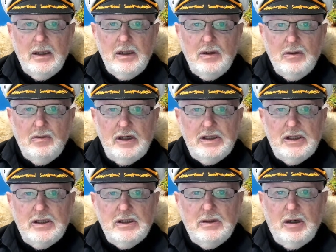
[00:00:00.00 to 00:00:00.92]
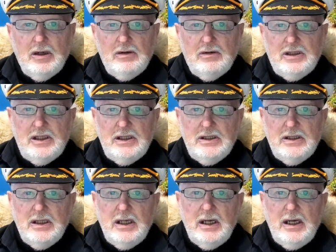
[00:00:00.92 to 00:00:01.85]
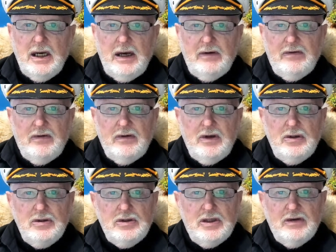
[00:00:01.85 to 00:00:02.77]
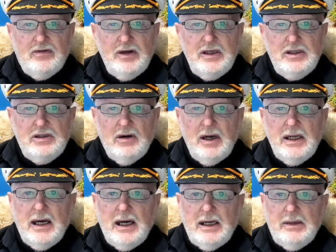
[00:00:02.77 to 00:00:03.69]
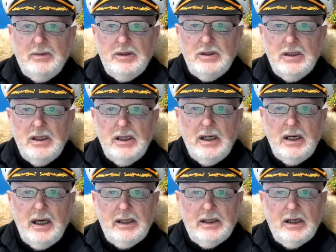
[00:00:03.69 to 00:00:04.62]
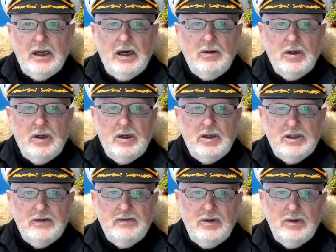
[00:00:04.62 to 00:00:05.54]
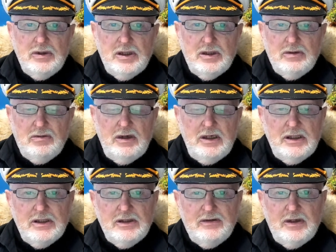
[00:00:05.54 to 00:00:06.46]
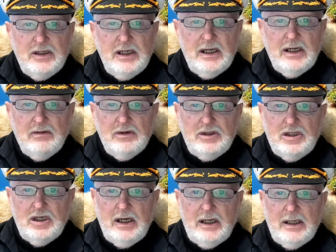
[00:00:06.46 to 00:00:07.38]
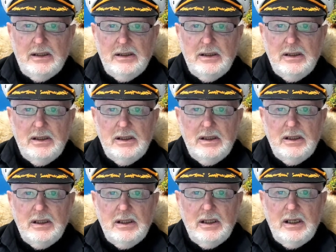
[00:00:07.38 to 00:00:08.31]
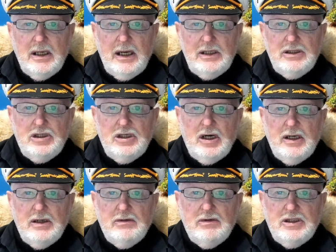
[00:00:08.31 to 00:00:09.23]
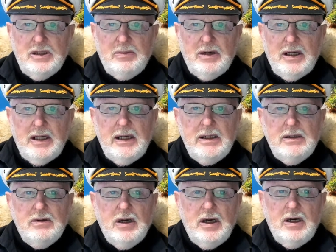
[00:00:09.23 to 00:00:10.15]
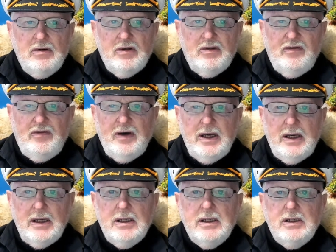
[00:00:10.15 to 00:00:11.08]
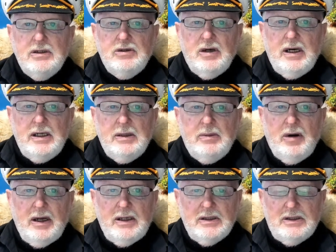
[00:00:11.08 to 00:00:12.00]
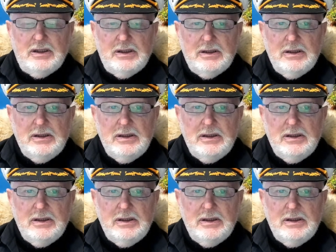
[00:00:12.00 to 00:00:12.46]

Western democracies have used the free trade argument and the lower cost of goods as reasons for dealing with China. Has China reciprocated with fair trade practices?